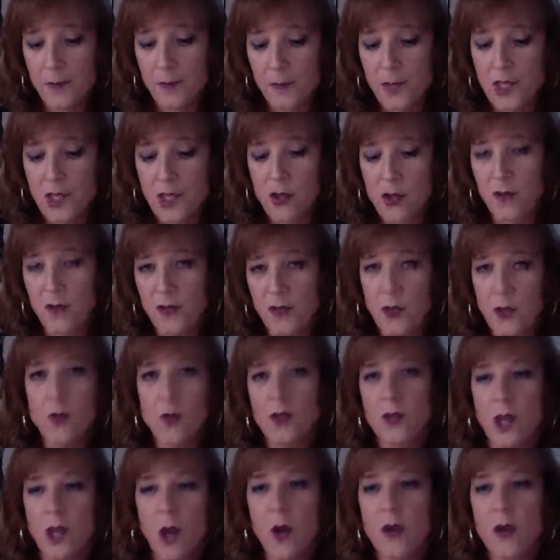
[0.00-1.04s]
So if you
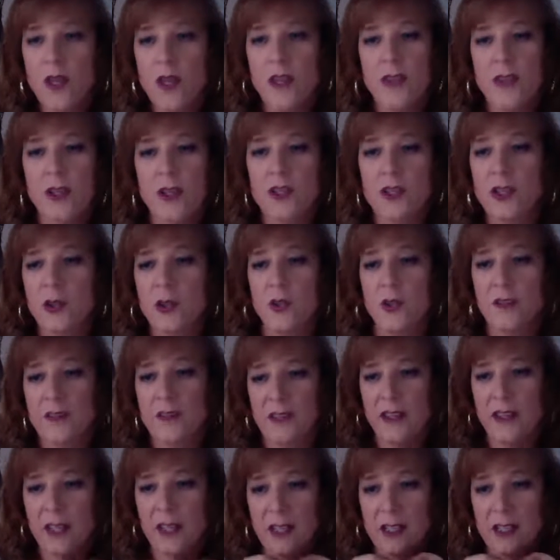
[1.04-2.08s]
don't know that they're two
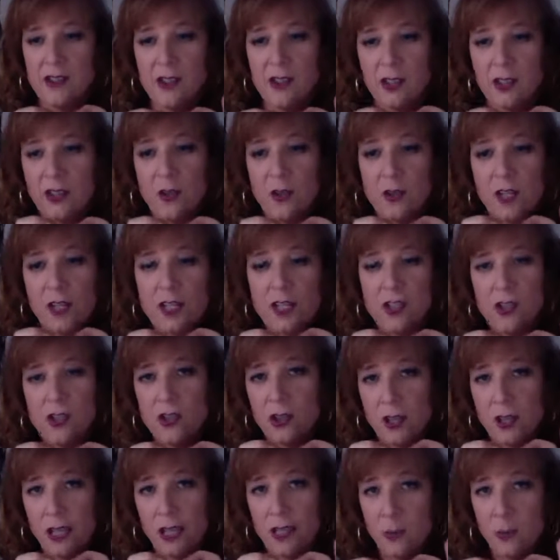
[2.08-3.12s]
different things, to you they just
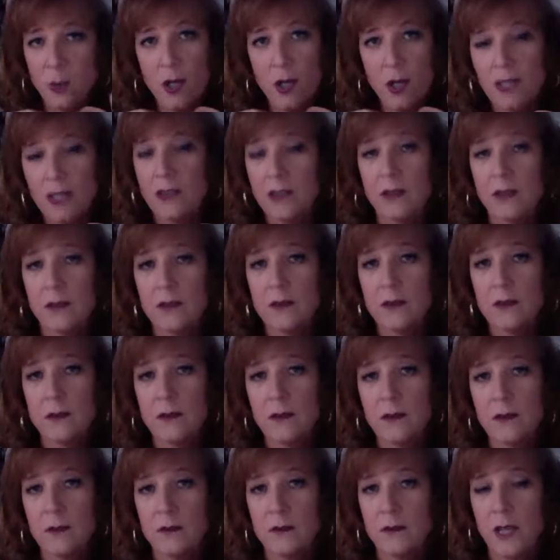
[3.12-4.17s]
look like one,
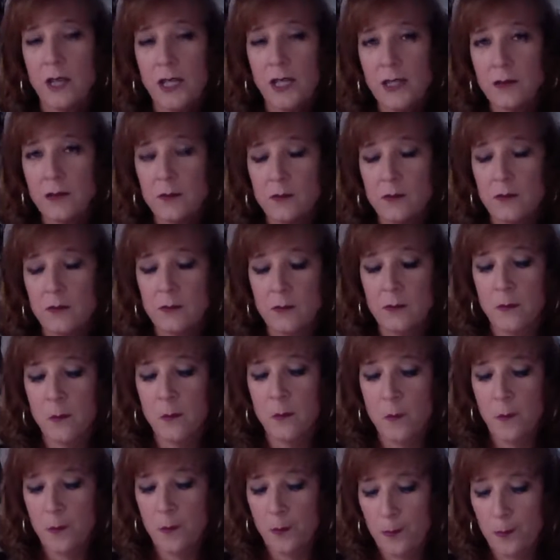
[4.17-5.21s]
right?
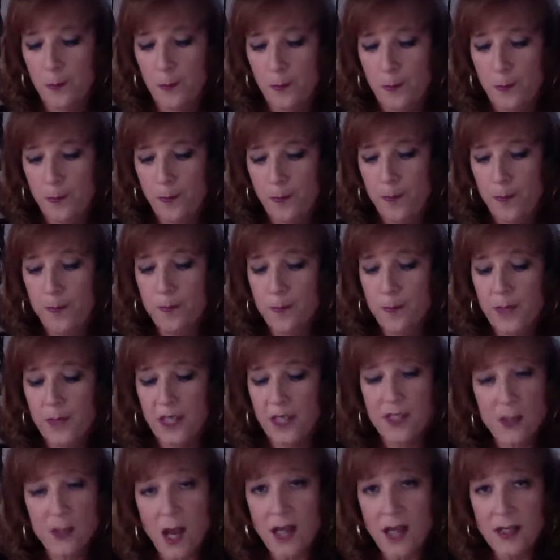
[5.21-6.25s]

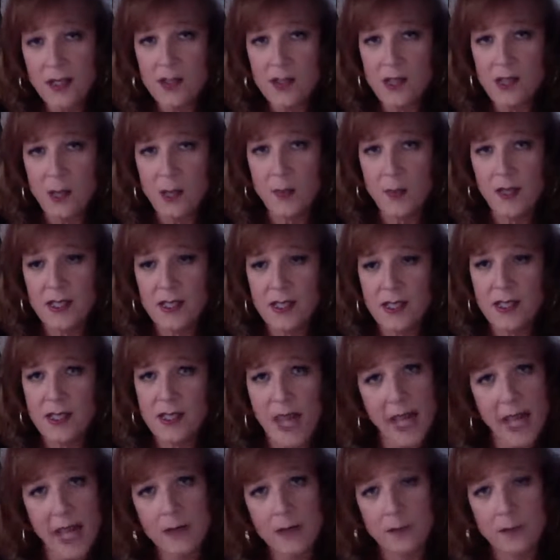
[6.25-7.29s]
It's not until somebody says,
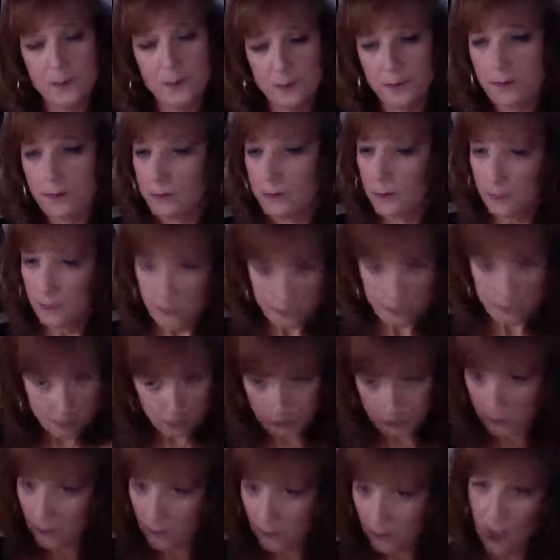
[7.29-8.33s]
hey,
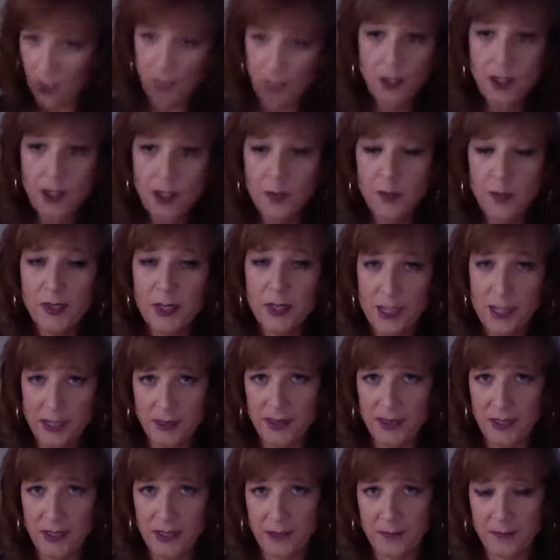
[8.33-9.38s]
they're completely
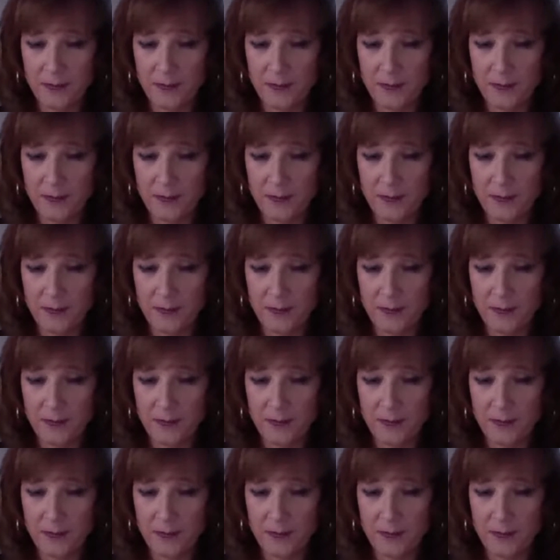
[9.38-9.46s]
different.